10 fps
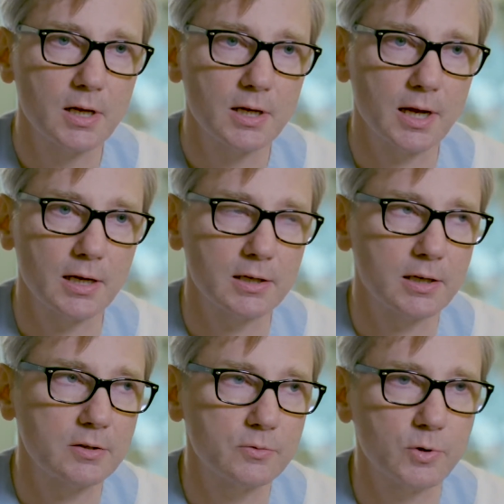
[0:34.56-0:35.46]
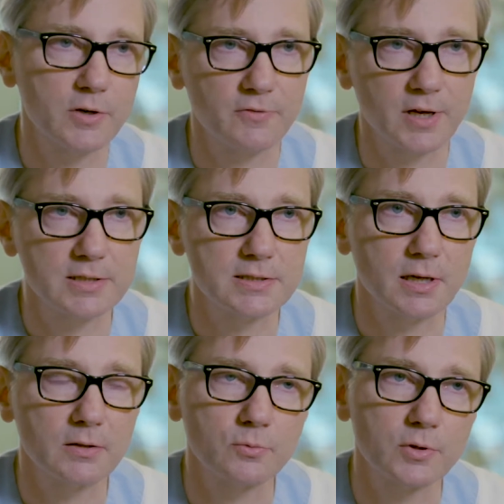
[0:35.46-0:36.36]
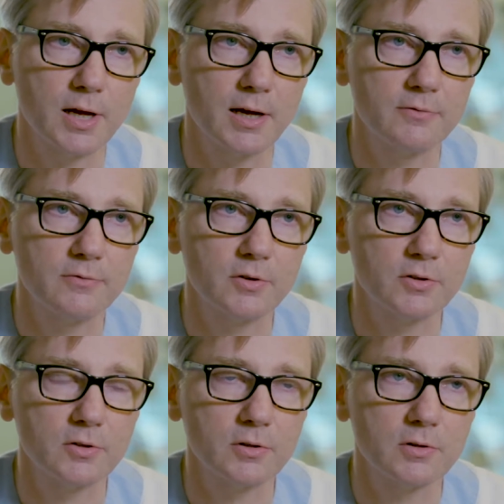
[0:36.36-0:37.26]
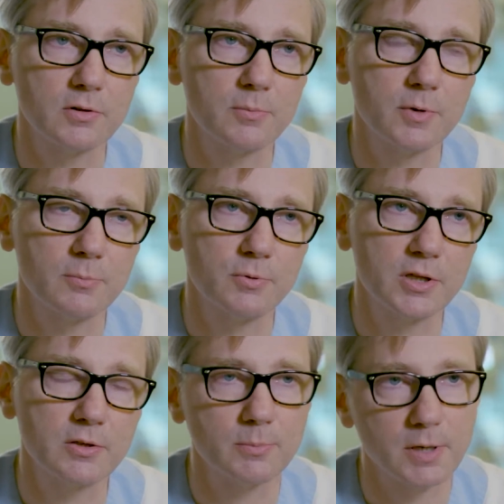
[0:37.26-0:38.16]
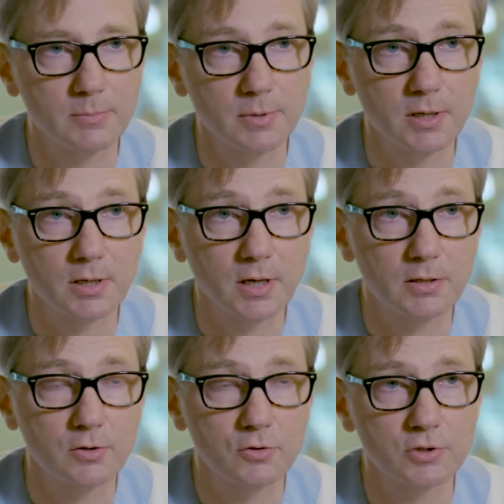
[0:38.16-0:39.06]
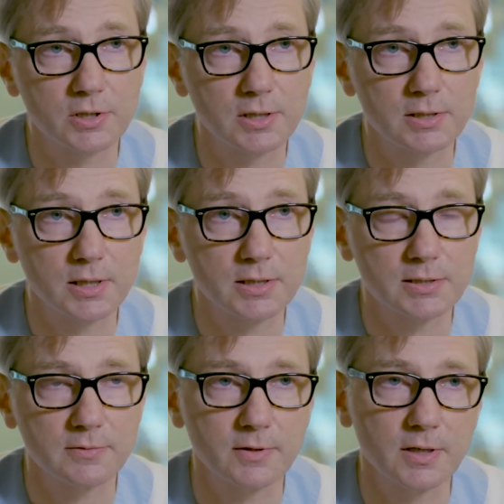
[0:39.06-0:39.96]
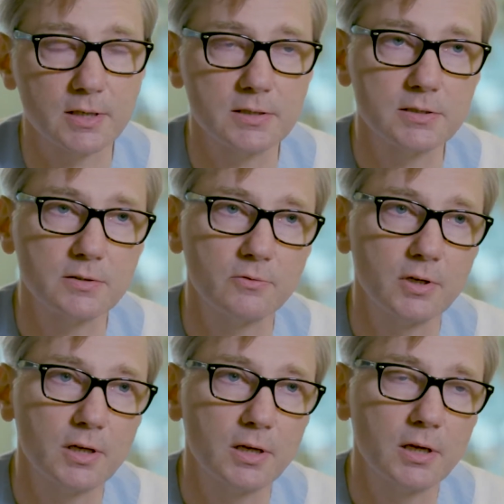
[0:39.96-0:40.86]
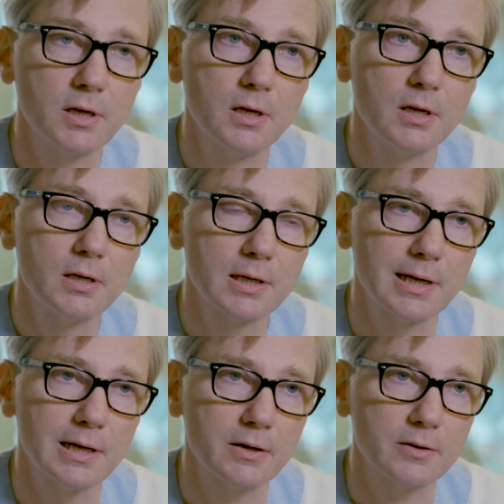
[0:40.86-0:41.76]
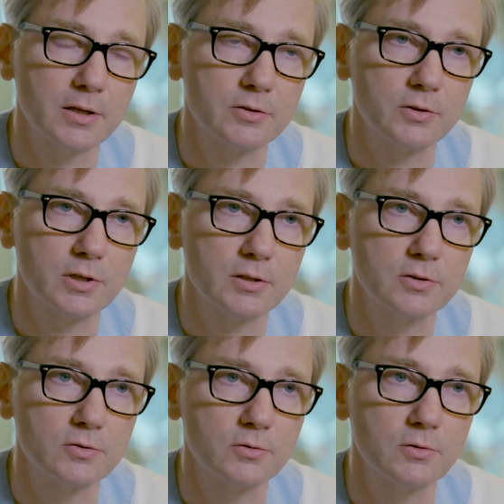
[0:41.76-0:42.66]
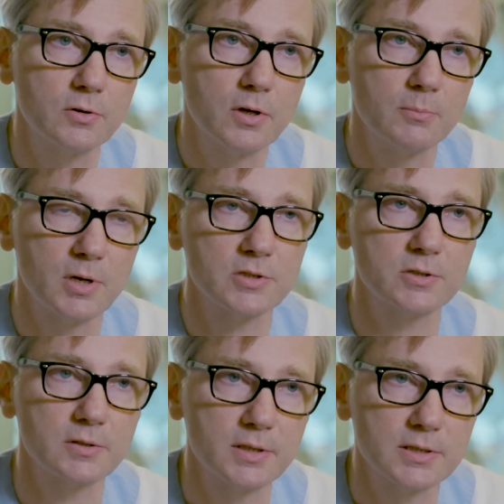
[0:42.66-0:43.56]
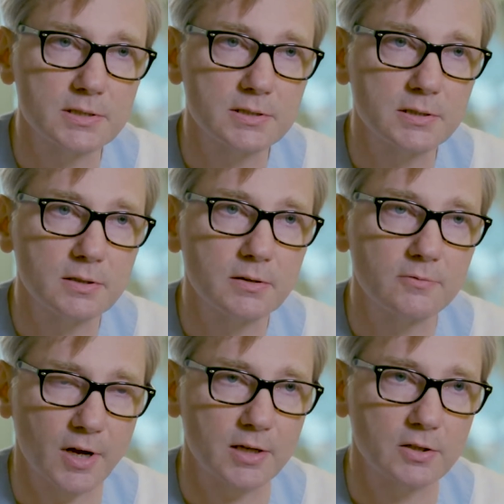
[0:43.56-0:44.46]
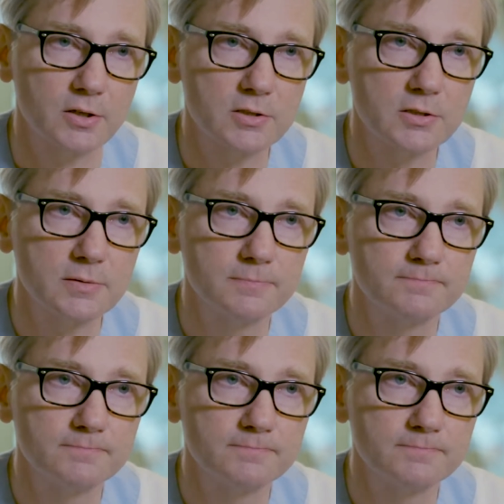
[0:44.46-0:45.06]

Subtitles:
calculate what effects that would have on a preterm baby and the nutrient intakes, I think it's really clear that you need to measure these factors.